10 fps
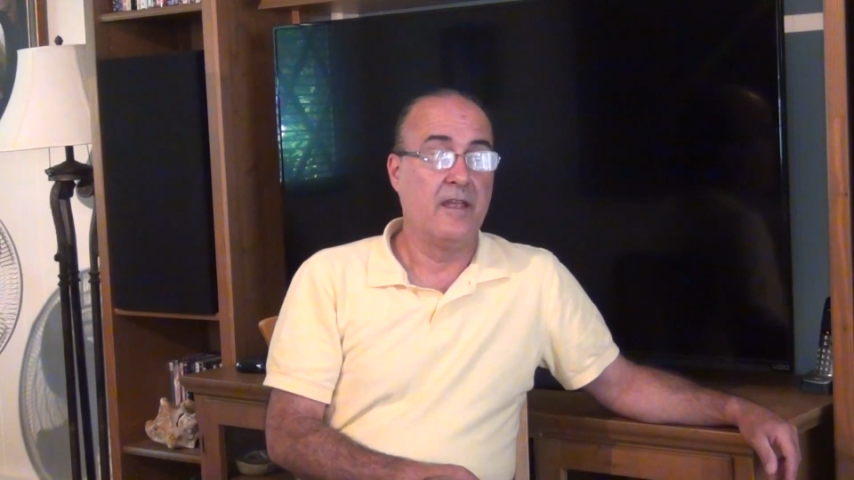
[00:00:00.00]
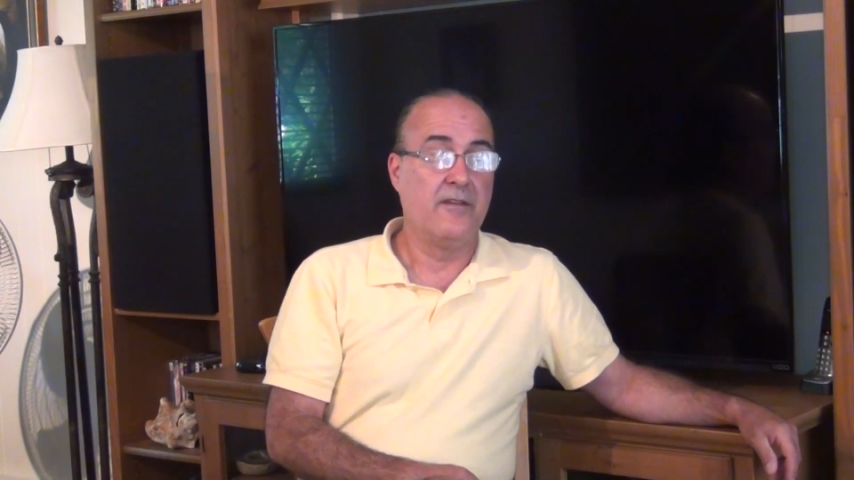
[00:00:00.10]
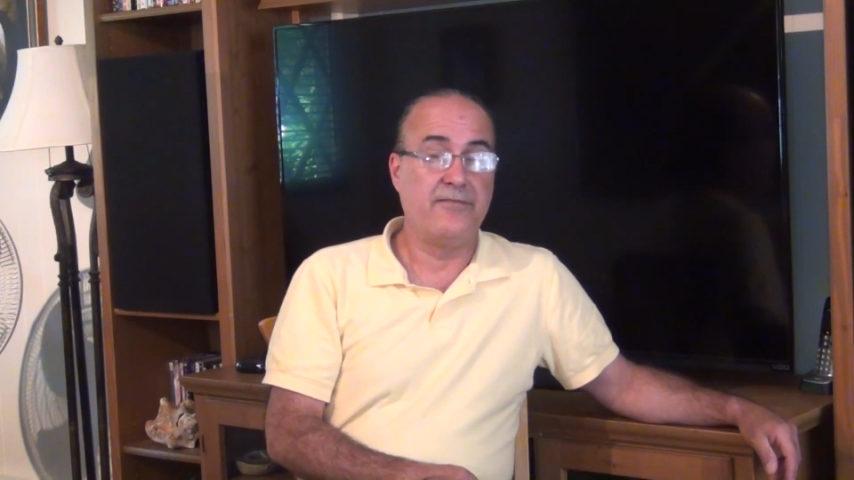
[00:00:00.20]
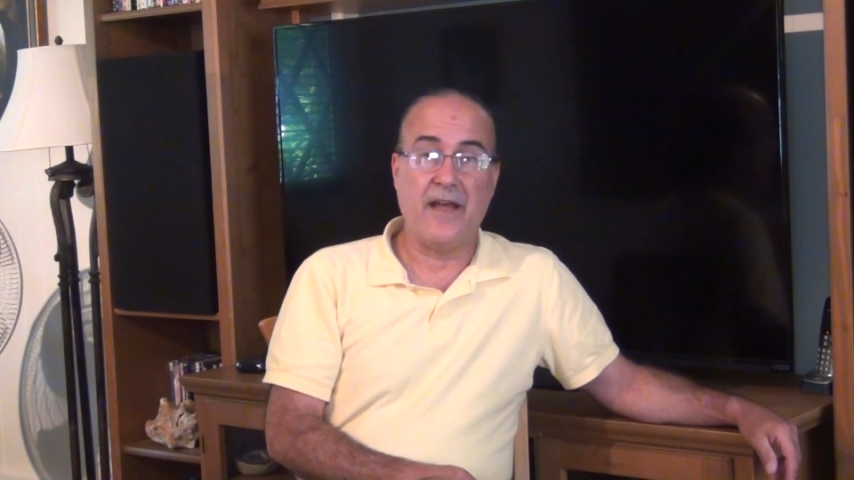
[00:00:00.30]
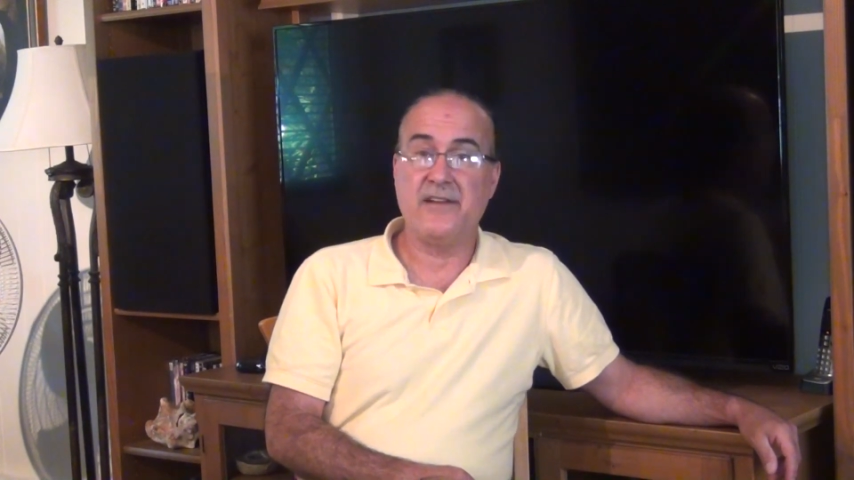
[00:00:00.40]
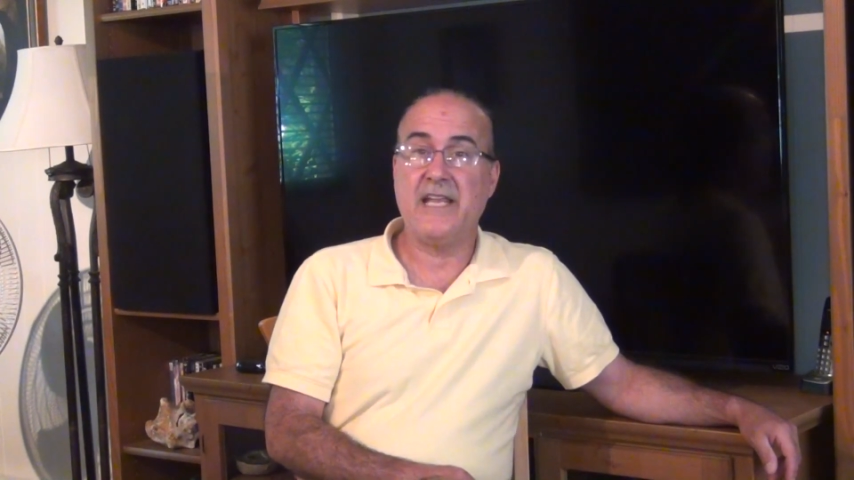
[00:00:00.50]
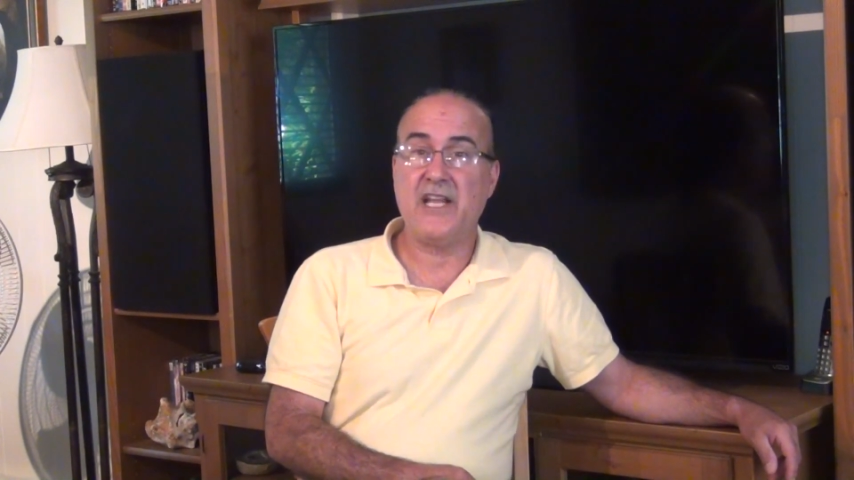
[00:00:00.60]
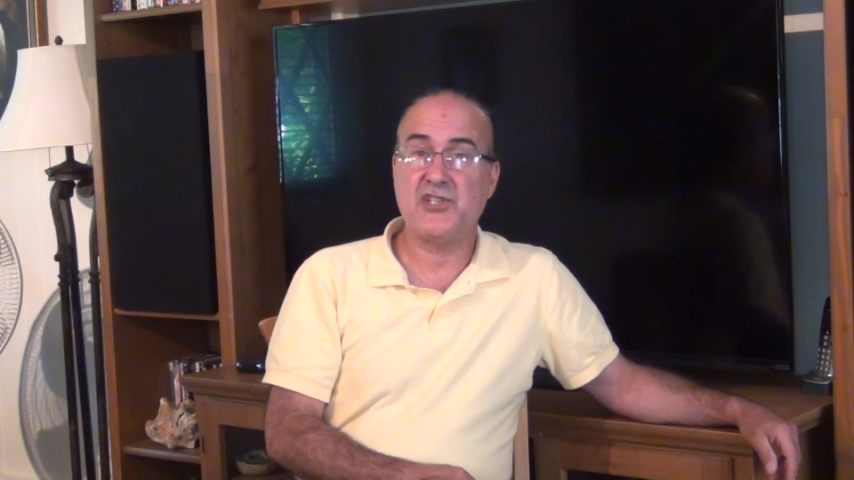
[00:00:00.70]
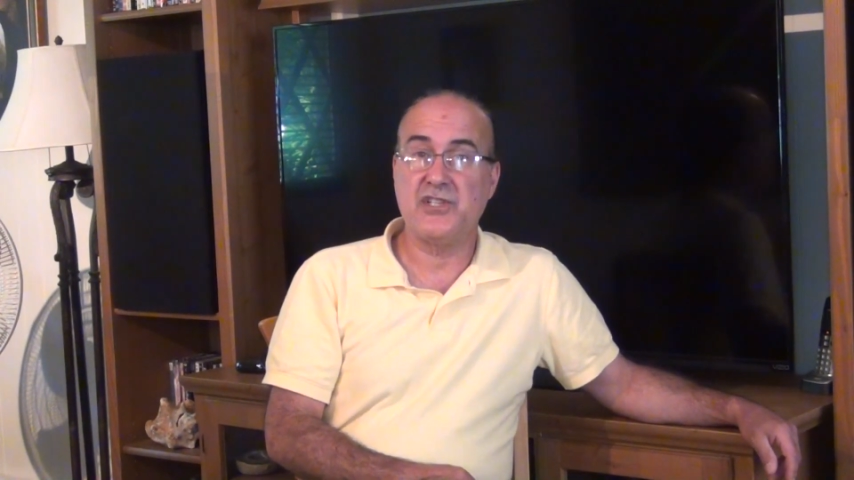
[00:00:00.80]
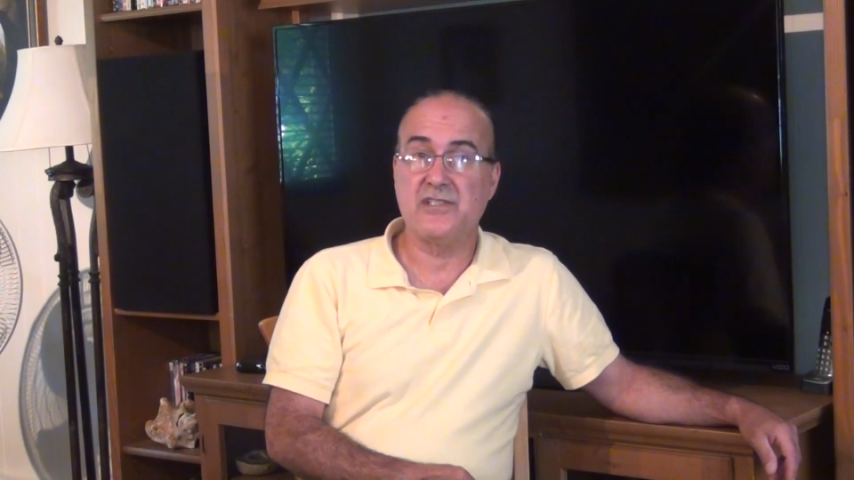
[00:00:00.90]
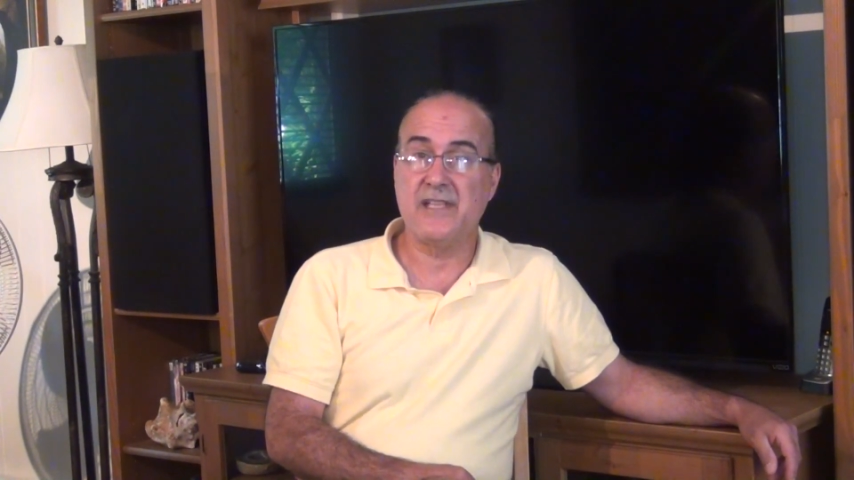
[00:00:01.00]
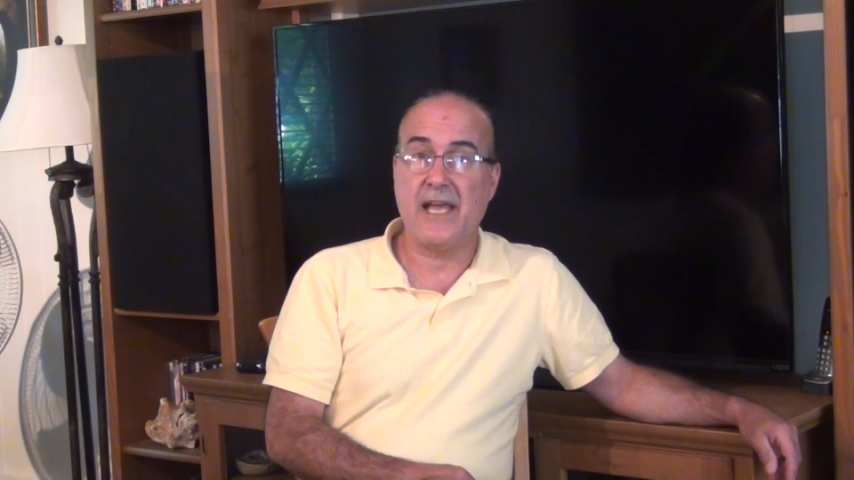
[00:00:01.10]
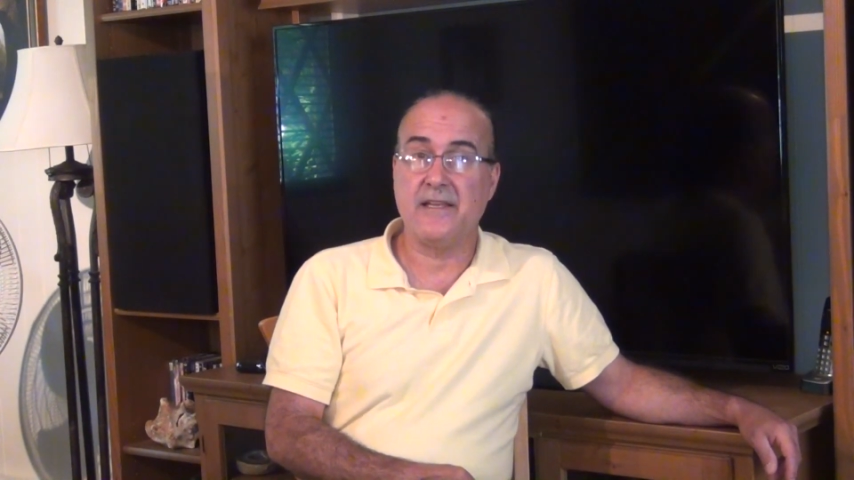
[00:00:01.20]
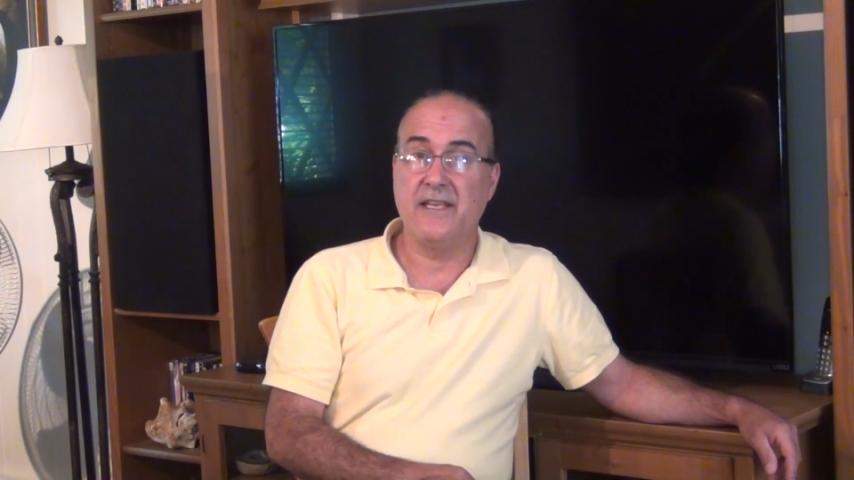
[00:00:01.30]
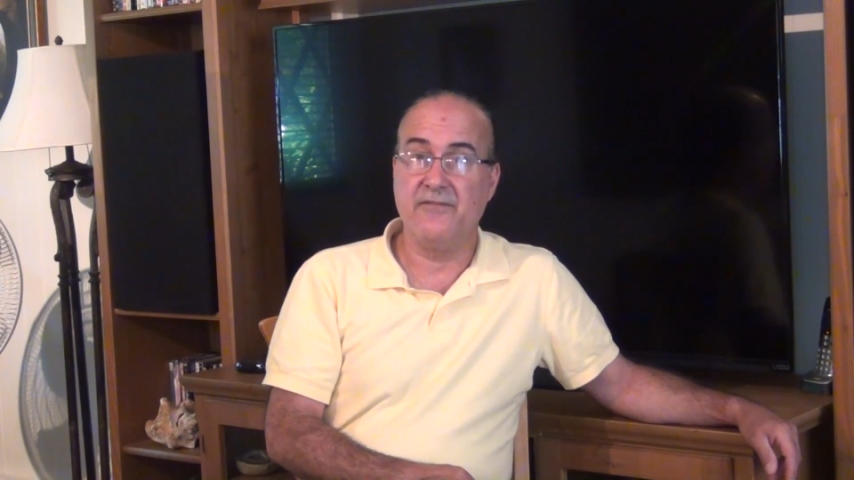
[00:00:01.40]
foundations
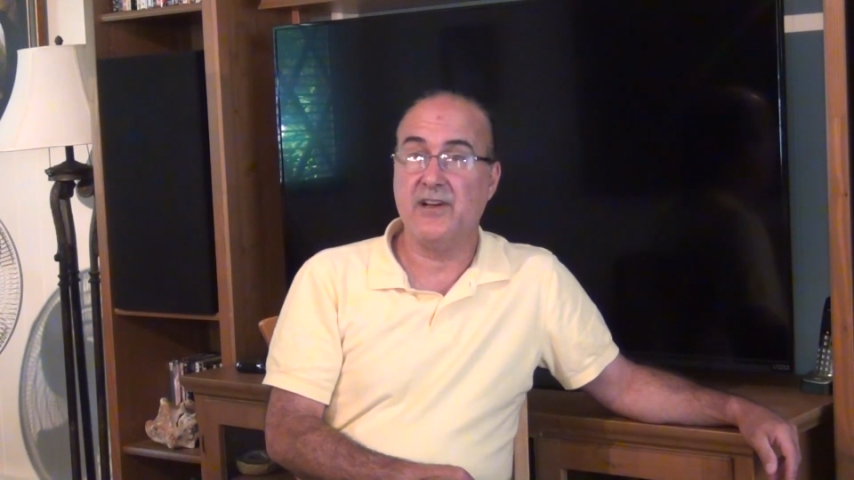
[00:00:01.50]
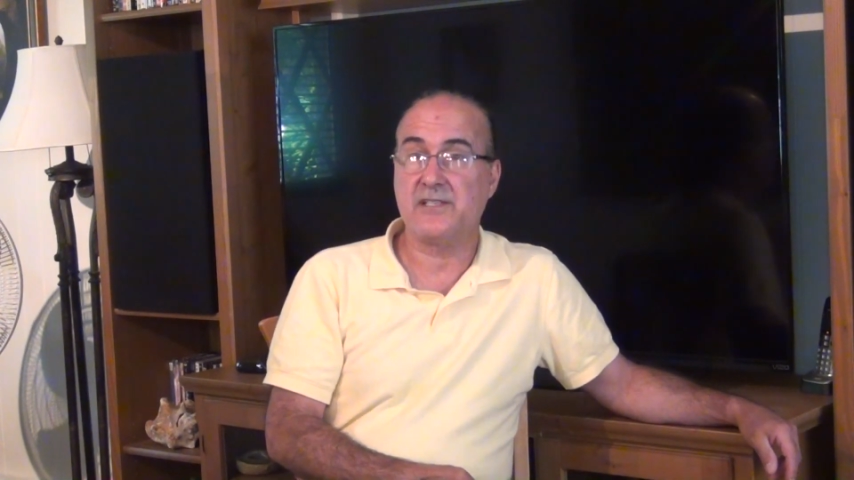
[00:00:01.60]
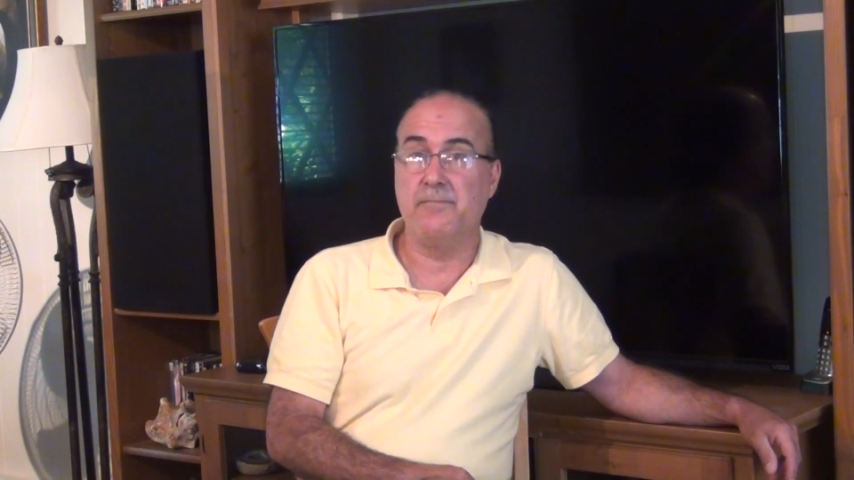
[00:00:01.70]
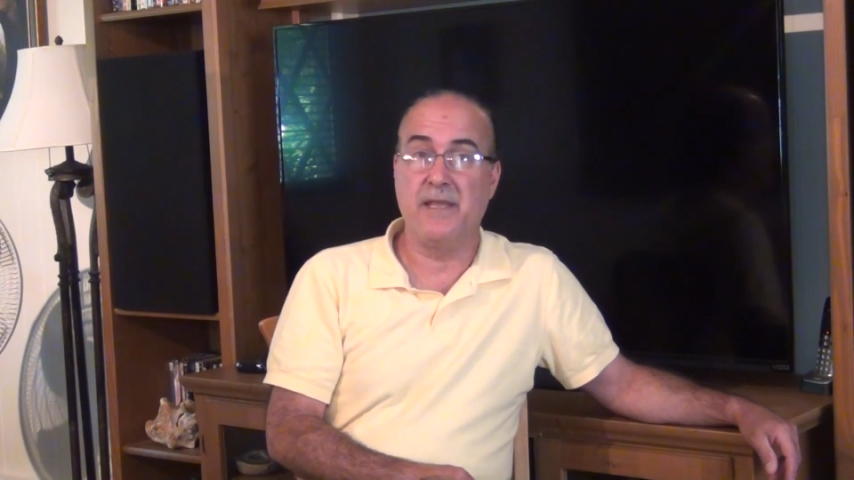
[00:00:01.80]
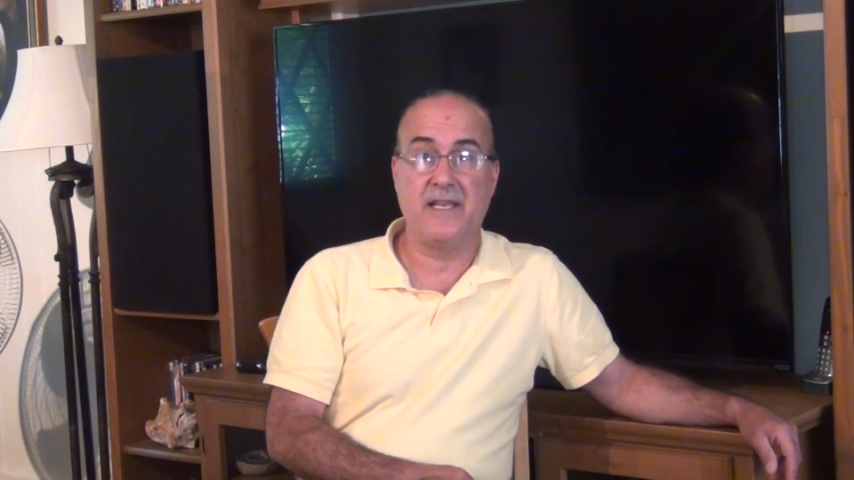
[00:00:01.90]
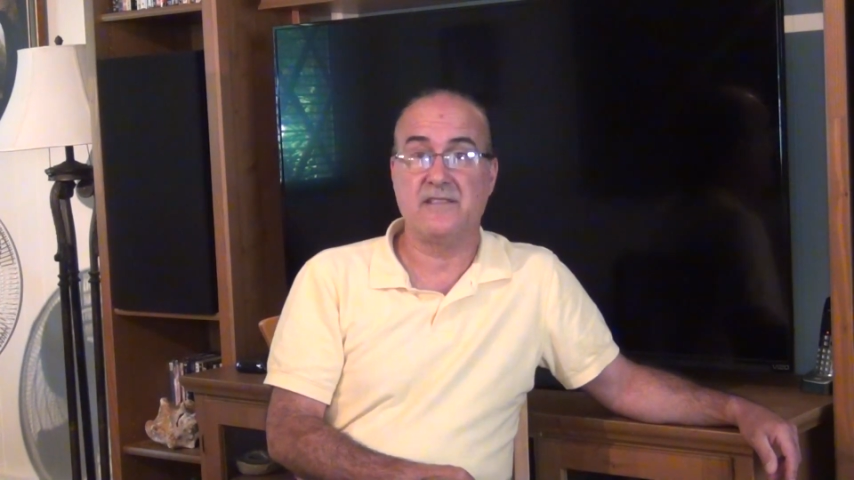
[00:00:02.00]
that give us millions